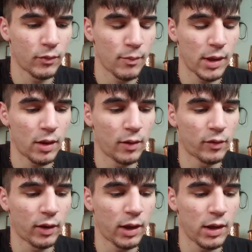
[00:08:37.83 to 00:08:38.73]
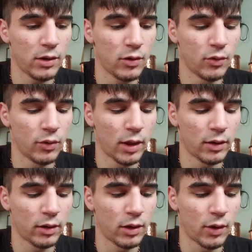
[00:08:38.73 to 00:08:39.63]
Because, like, he knew that,
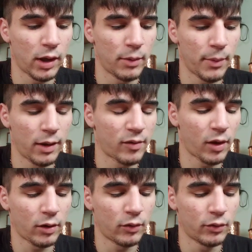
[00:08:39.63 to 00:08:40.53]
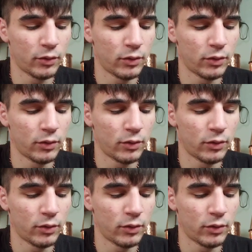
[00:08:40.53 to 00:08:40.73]
you know, I had a bad cycle.